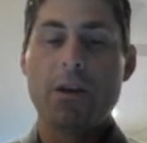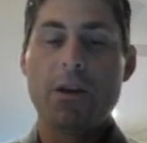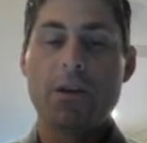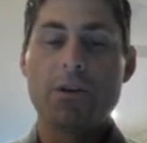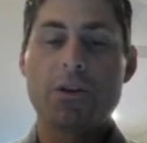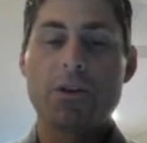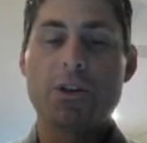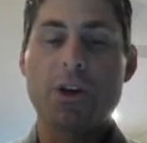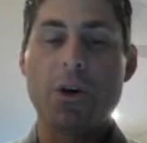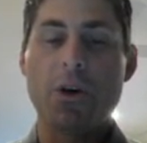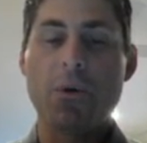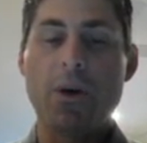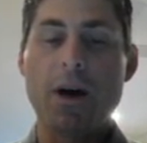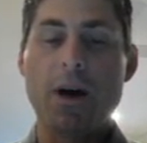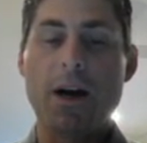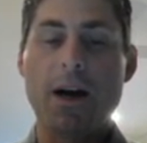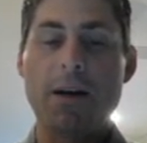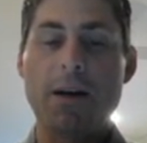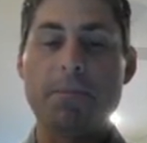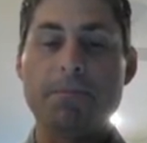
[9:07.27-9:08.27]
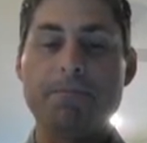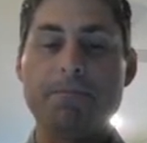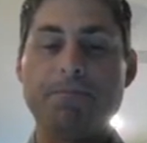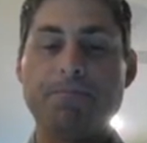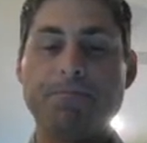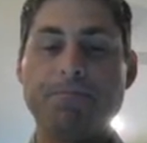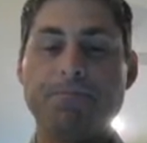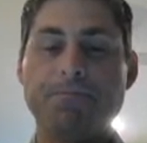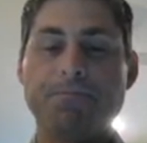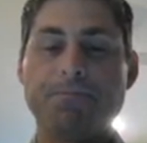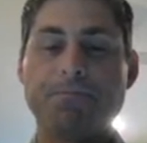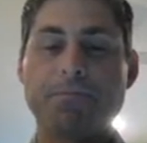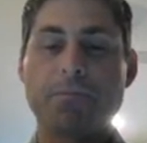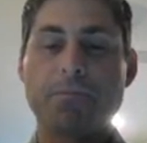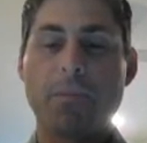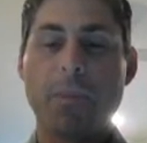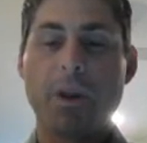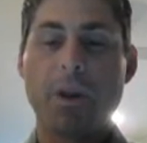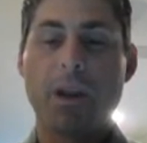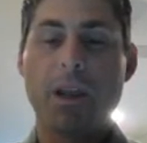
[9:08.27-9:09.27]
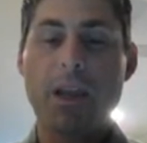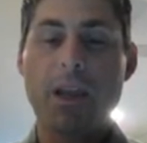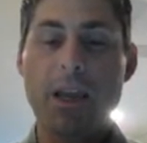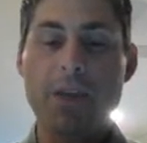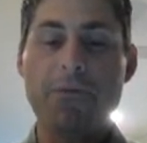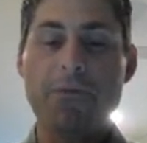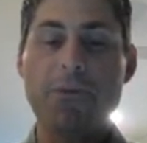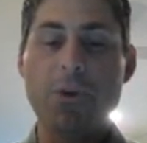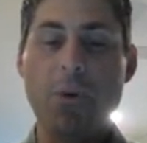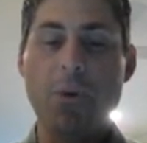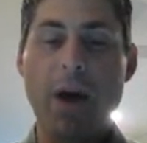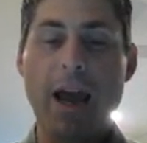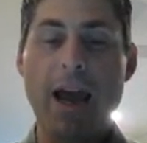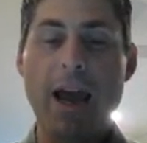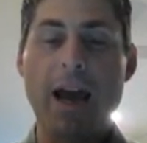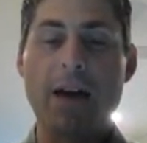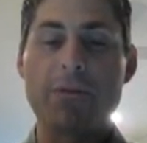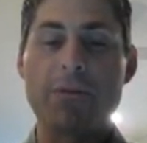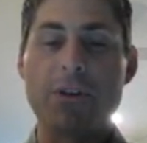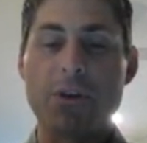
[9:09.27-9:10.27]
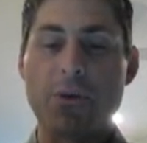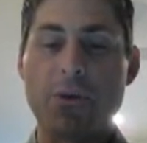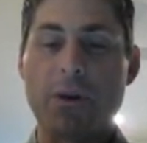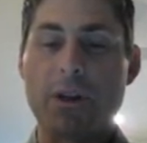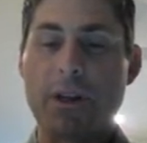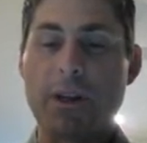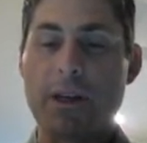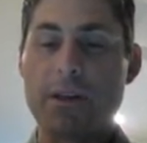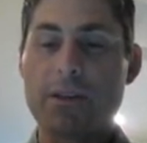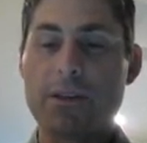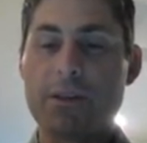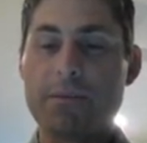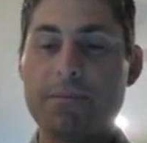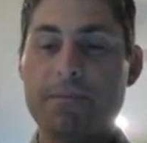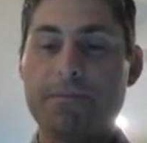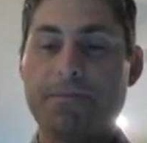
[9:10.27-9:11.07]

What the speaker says: So if you have a nucleus,